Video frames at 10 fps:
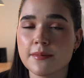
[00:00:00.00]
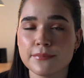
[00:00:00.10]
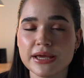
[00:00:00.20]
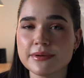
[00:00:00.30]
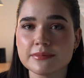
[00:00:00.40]

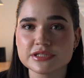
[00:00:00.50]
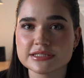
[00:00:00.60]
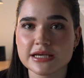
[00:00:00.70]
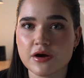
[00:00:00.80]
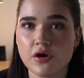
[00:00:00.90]
Maybe I'm
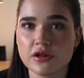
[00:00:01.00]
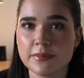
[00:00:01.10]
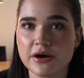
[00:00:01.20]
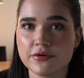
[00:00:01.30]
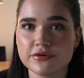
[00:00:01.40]
just like all
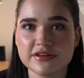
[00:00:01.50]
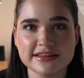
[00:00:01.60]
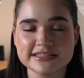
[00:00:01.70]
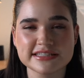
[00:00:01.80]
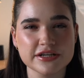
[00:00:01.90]
about
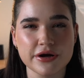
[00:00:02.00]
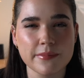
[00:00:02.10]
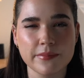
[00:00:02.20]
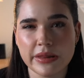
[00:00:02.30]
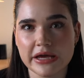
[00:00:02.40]
this year,
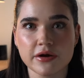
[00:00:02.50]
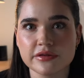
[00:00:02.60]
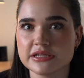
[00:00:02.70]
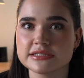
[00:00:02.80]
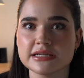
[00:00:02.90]
I'm like
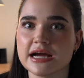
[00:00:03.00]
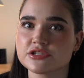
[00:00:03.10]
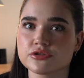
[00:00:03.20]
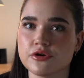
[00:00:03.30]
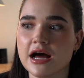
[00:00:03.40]
this natural.